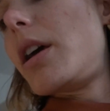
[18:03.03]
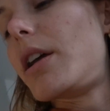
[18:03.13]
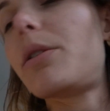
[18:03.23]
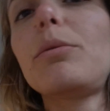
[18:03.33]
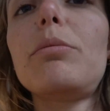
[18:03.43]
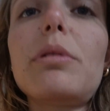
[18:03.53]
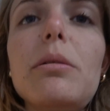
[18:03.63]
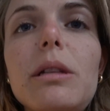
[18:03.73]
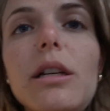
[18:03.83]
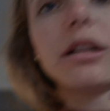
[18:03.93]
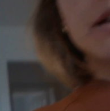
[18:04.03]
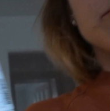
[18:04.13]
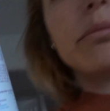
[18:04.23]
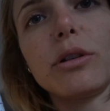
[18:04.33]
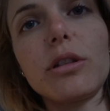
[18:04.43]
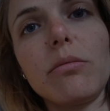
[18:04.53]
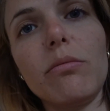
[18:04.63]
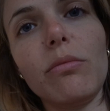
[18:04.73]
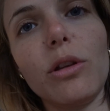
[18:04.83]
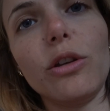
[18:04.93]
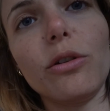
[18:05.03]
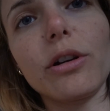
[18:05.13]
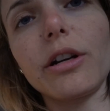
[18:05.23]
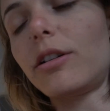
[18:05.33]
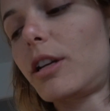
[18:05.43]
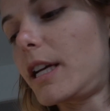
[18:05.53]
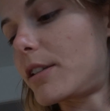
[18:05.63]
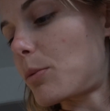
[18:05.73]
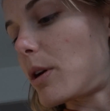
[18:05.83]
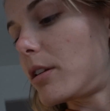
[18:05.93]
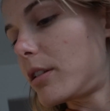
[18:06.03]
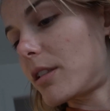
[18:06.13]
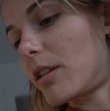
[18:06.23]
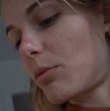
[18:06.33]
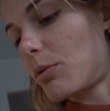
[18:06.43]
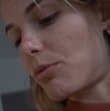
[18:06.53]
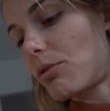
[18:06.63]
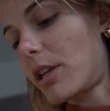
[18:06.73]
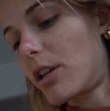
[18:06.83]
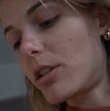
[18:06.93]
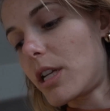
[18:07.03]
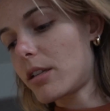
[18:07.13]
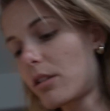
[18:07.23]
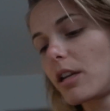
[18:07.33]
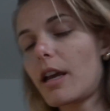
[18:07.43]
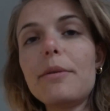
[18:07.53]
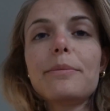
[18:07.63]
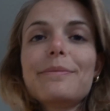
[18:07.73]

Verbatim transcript: and I'm probably gonna put some yogurt on it as well because this was really good yesterday.